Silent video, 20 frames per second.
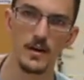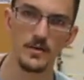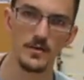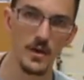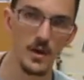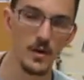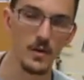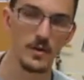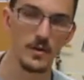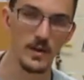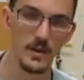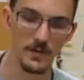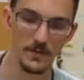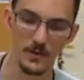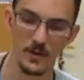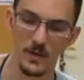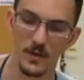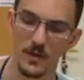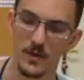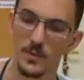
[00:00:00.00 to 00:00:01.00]
Don't,
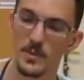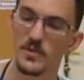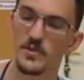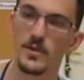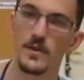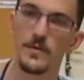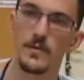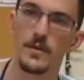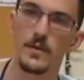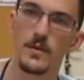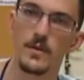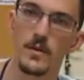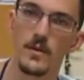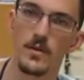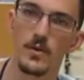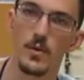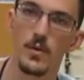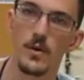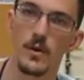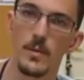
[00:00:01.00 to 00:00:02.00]
especially if you do
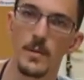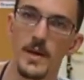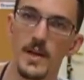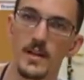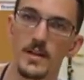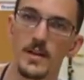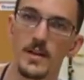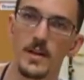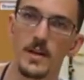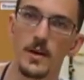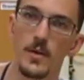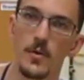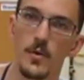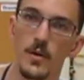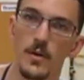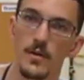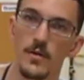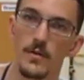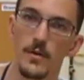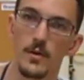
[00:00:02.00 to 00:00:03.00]
this corner method here
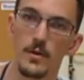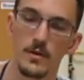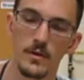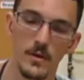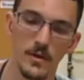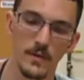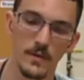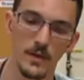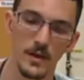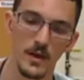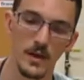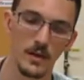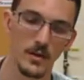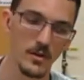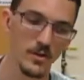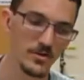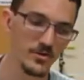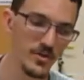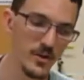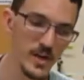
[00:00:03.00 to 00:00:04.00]
where it's folded over like a
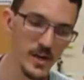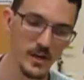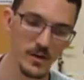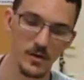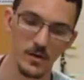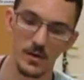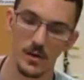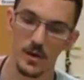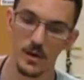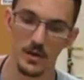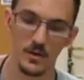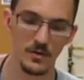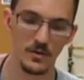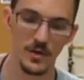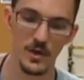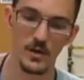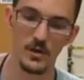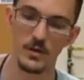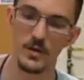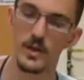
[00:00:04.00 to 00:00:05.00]
little triangle,
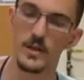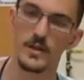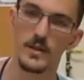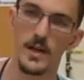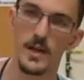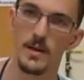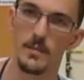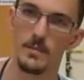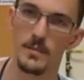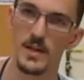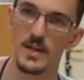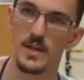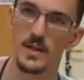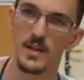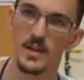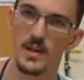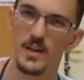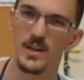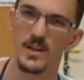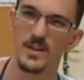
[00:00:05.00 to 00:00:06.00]
don't let that be
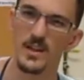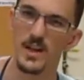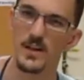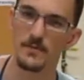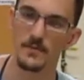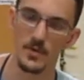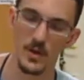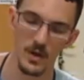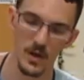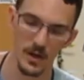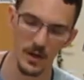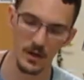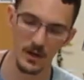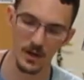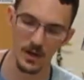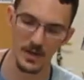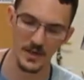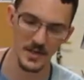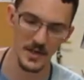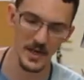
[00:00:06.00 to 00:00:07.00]
kind of left
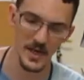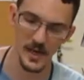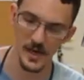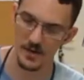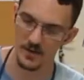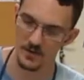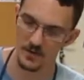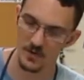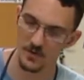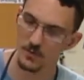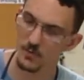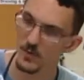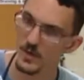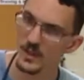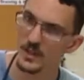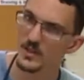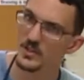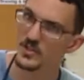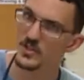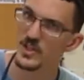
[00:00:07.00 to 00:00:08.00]
undone. Just
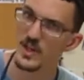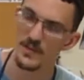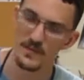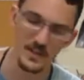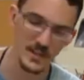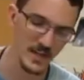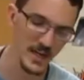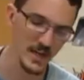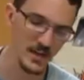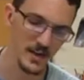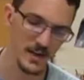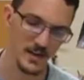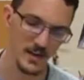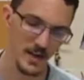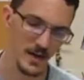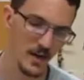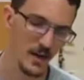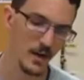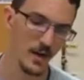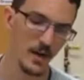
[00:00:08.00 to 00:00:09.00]
really shove it down in
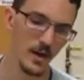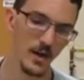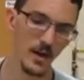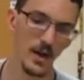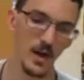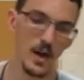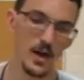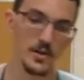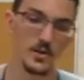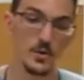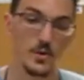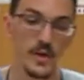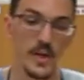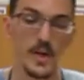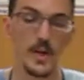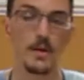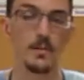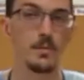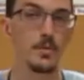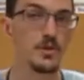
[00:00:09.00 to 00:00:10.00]
there. You
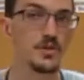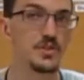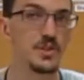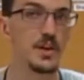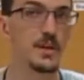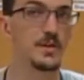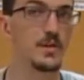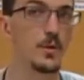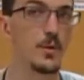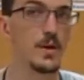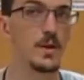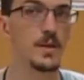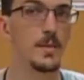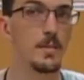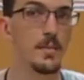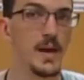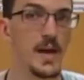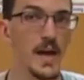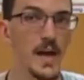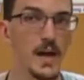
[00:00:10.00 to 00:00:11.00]
can put gesso on the
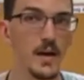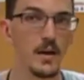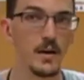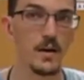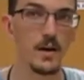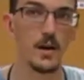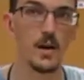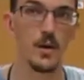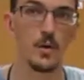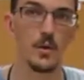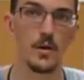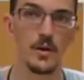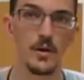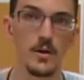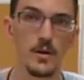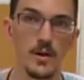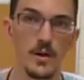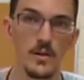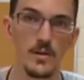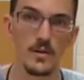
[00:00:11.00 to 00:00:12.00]
back where
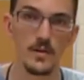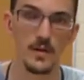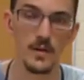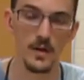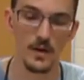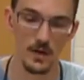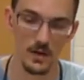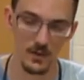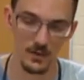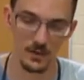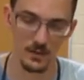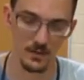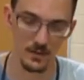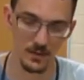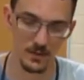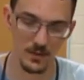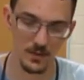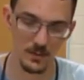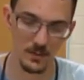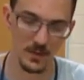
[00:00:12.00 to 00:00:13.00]
there is a
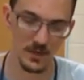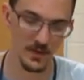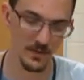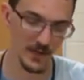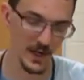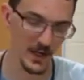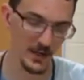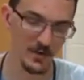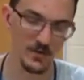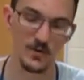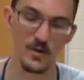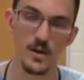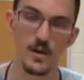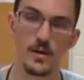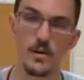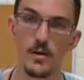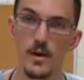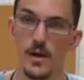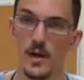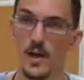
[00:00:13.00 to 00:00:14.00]
little bit of
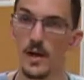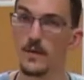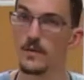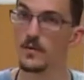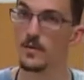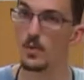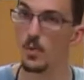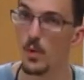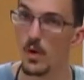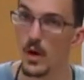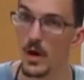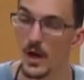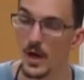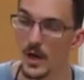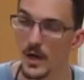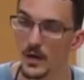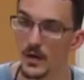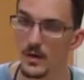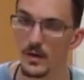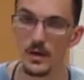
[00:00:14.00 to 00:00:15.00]
extra if you
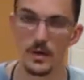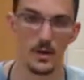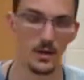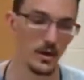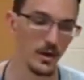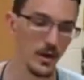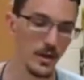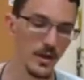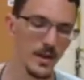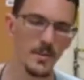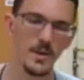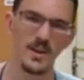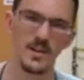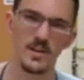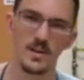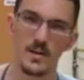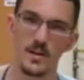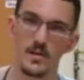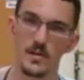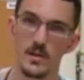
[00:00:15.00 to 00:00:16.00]
want. That makes
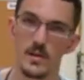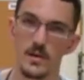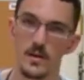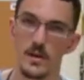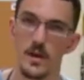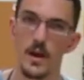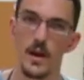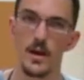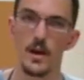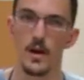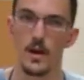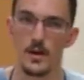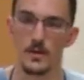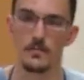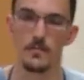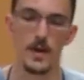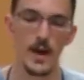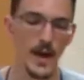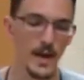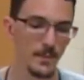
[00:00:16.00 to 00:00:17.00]
it easier to kind of
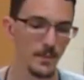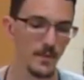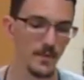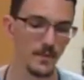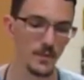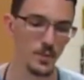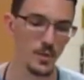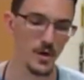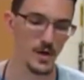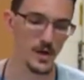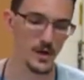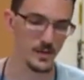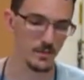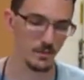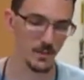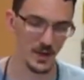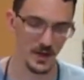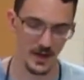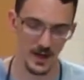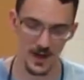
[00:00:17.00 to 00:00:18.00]
unwrap if you
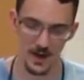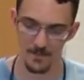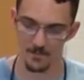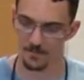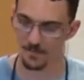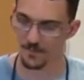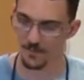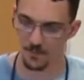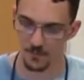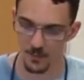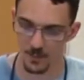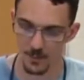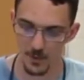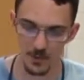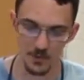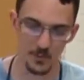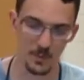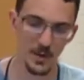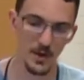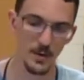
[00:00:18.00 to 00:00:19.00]
want, but for the
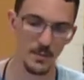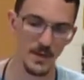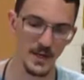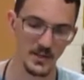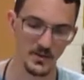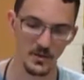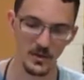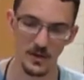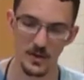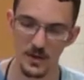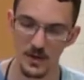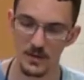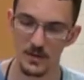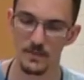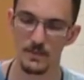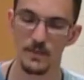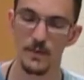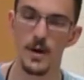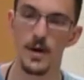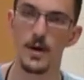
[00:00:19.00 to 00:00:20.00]
most part, make sure you get
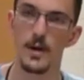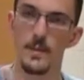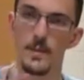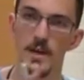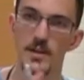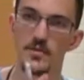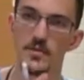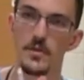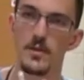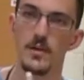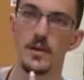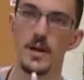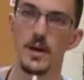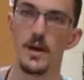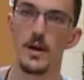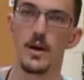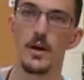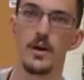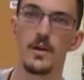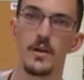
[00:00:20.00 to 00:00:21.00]
the front and make sure you
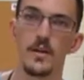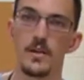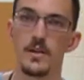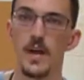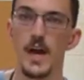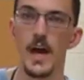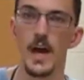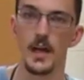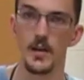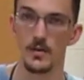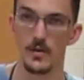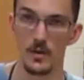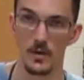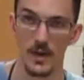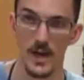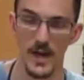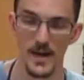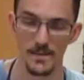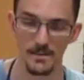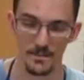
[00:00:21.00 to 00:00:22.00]
get all the sides,
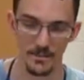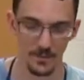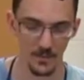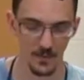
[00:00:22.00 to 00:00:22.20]
okay?